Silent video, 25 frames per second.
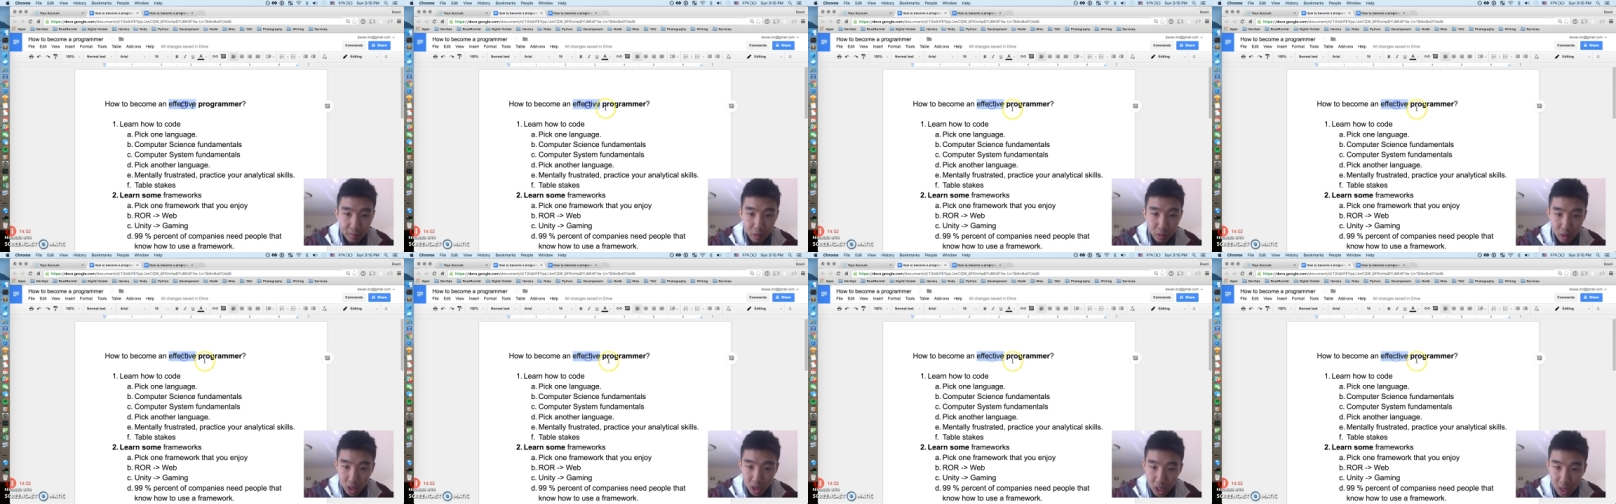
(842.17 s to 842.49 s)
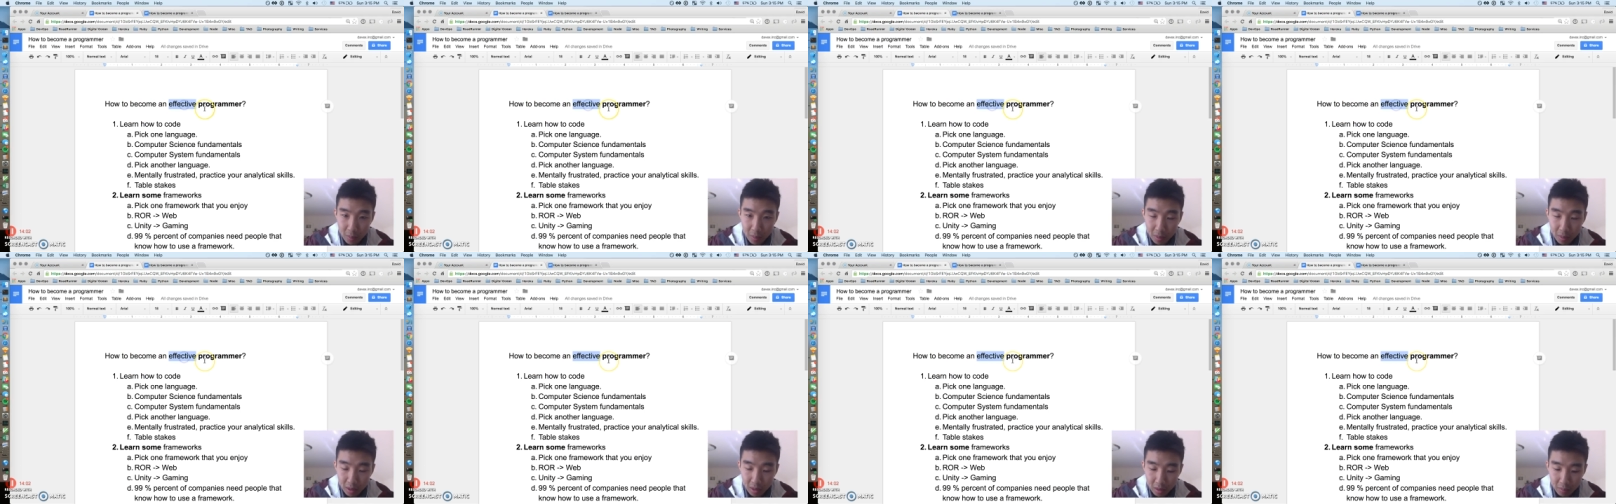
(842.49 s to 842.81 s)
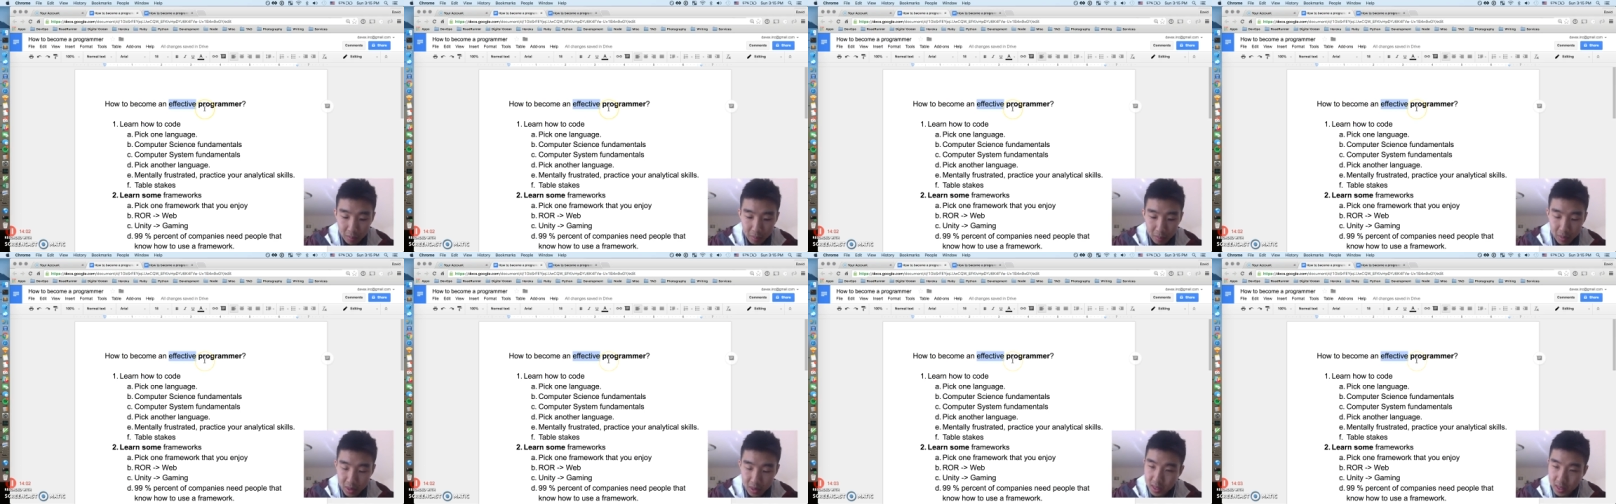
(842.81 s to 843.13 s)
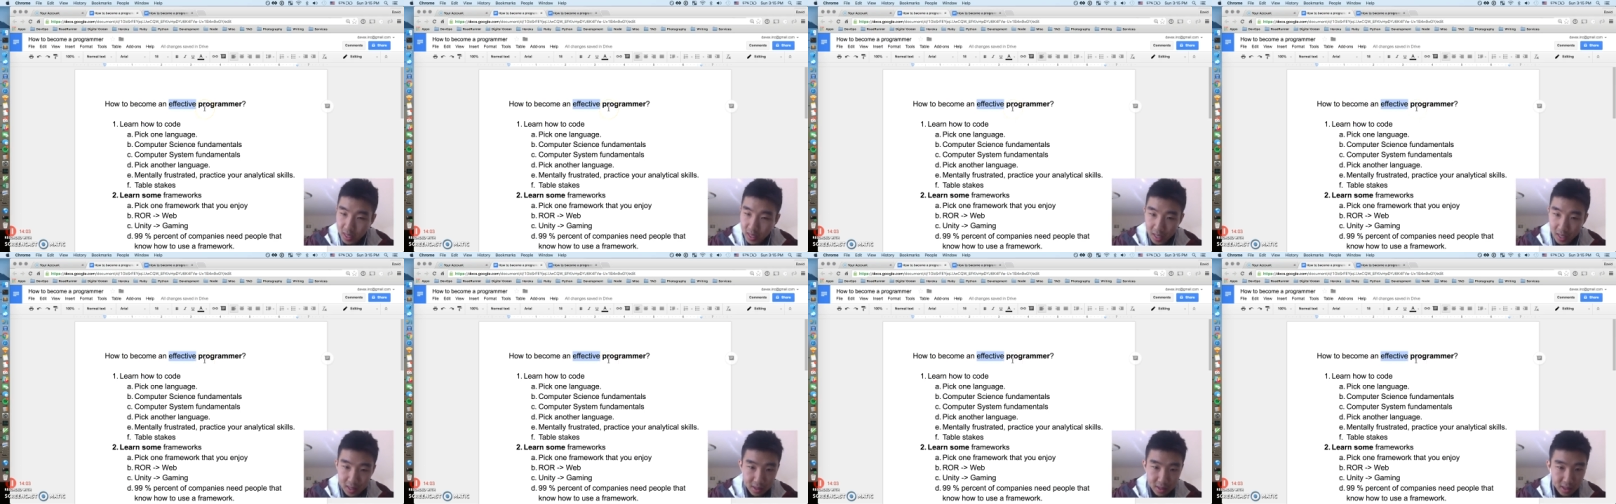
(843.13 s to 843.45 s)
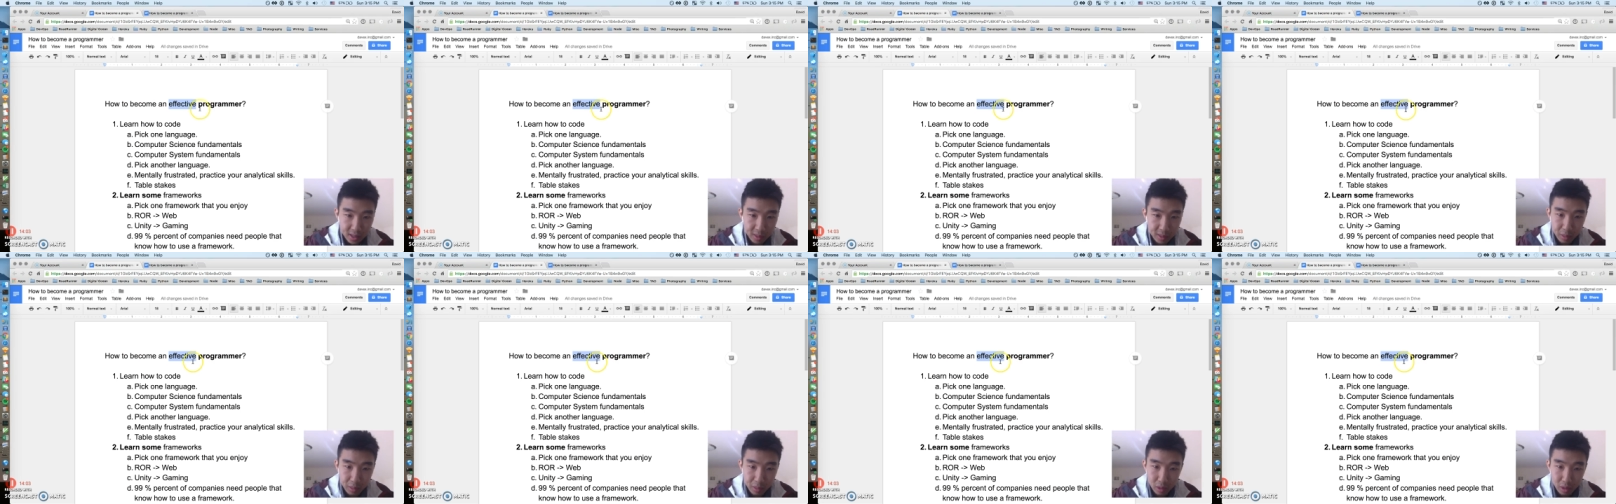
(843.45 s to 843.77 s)
programmer besides
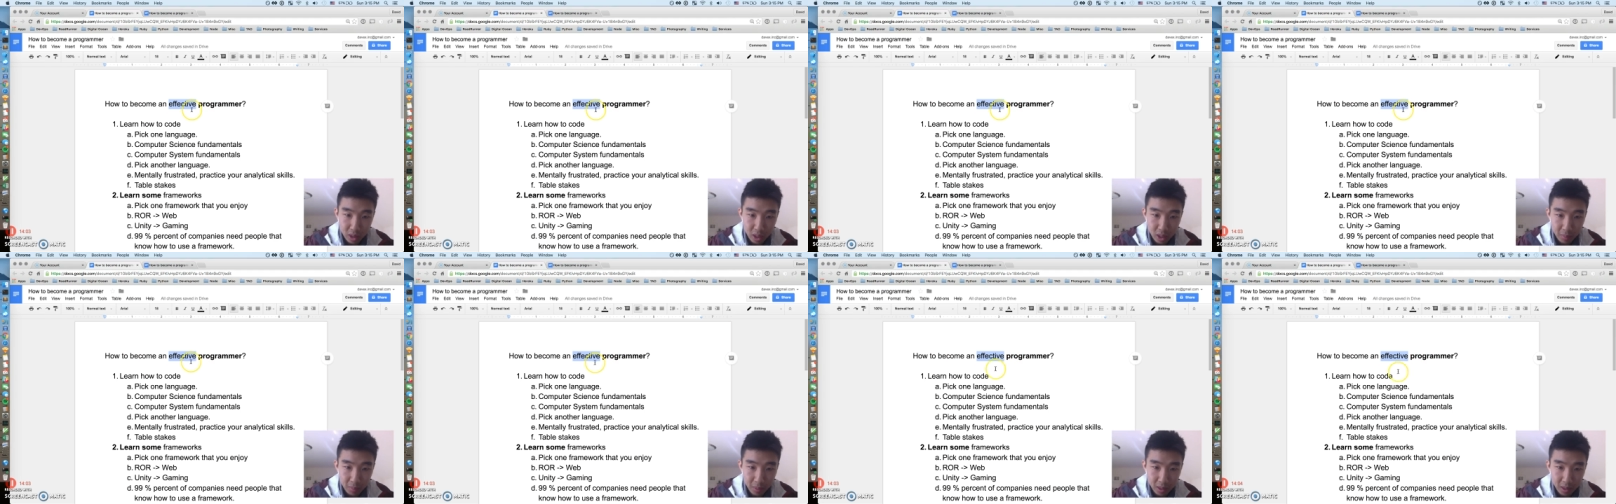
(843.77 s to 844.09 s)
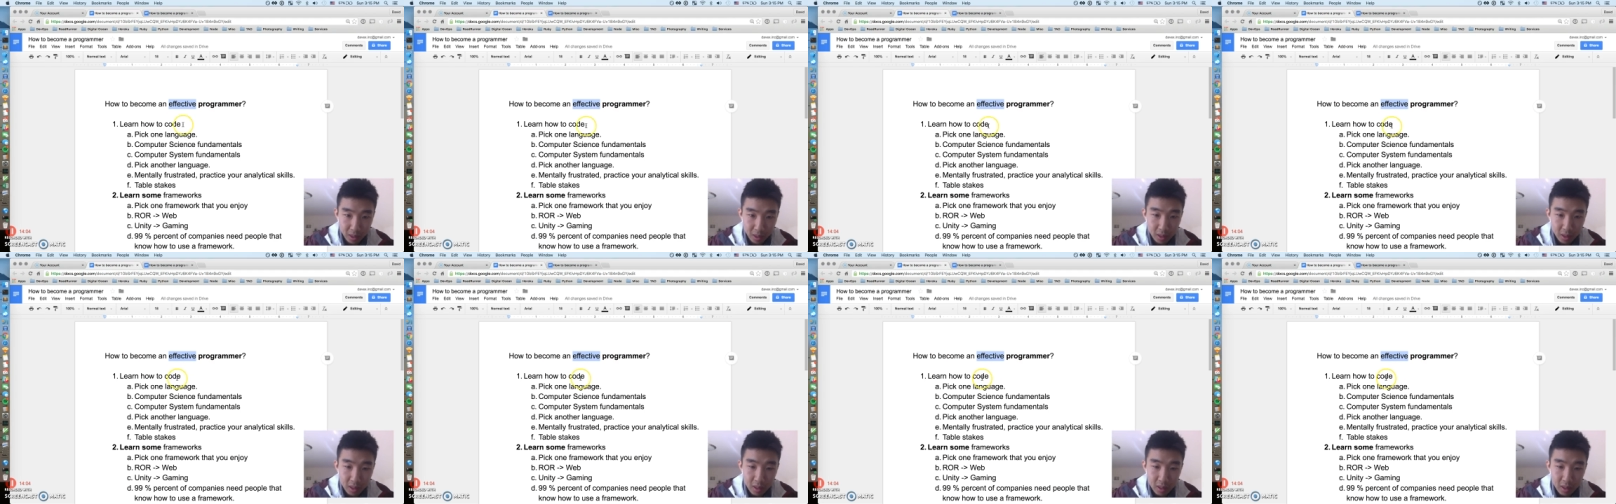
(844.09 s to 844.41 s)
just programming.